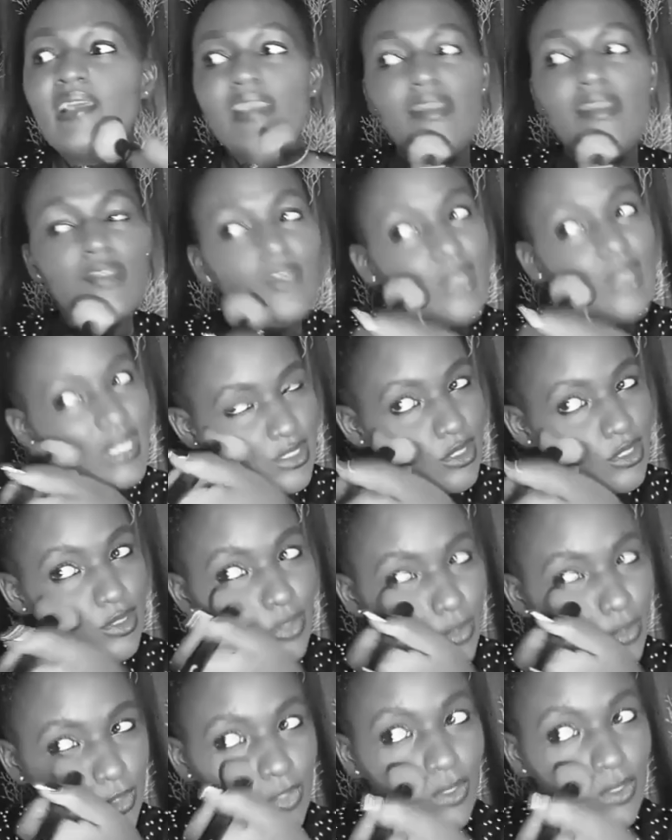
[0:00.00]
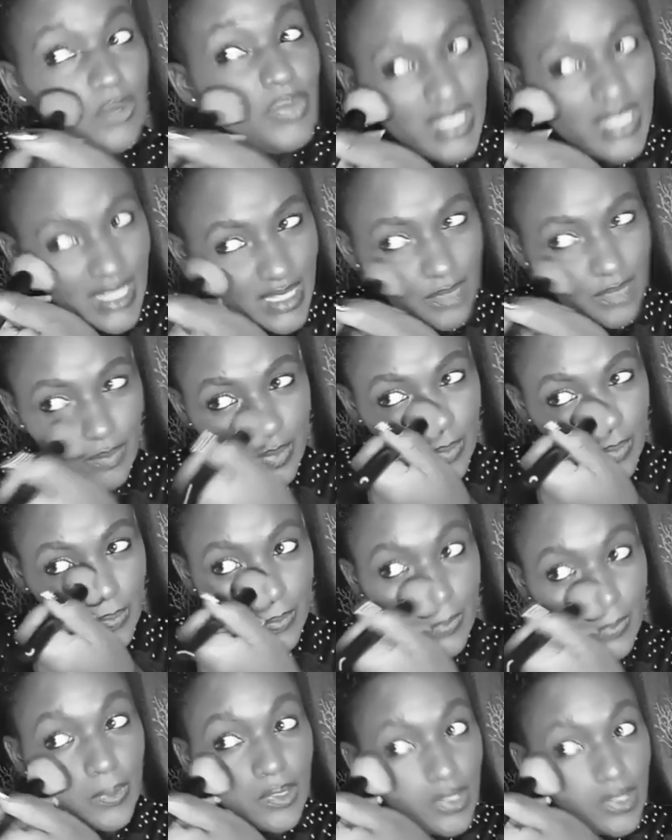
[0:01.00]
"You know, it's not good to imitate
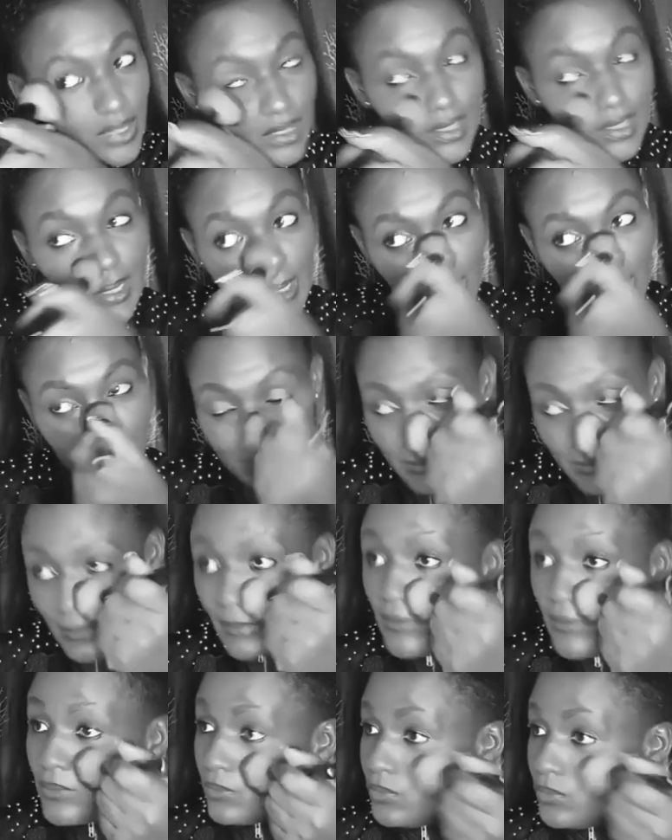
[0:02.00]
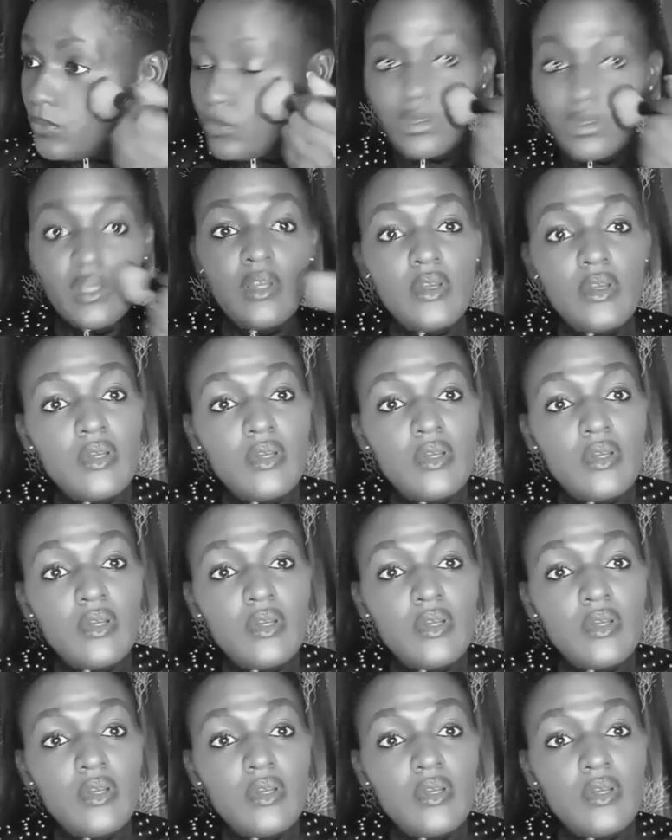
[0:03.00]
people. Yeah, it's not good.